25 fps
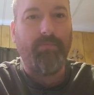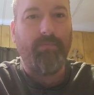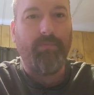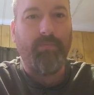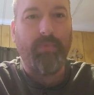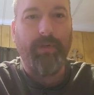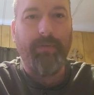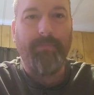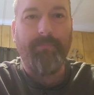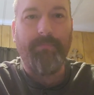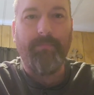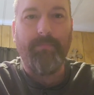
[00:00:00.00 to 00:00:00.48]

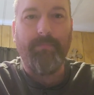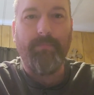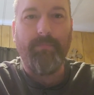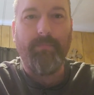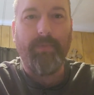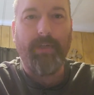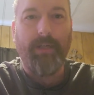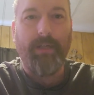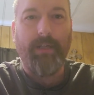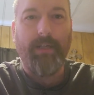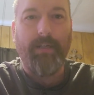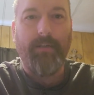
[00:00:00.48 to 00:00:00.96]
what
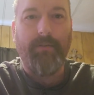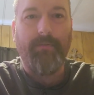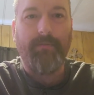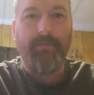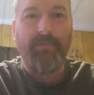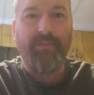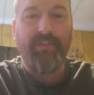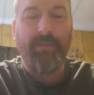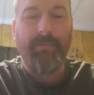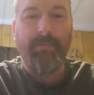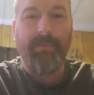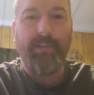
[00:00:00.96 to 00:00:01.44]

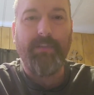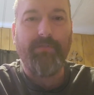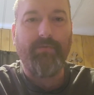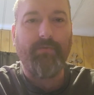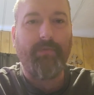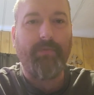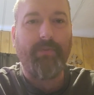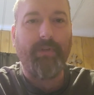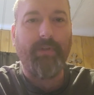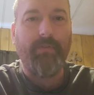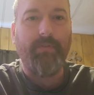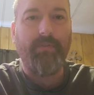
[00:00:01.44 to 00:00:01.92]
some of these
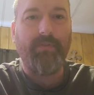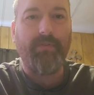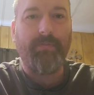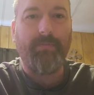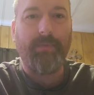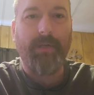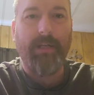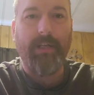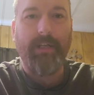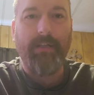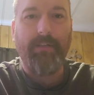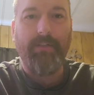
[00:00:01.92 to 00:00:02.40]
reviewers are
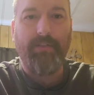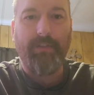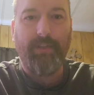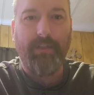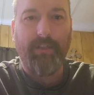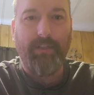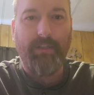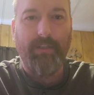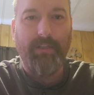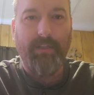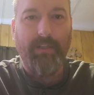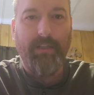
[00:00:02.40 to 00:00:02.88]
bringing to
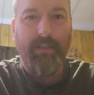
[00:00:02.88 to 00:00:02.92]
you.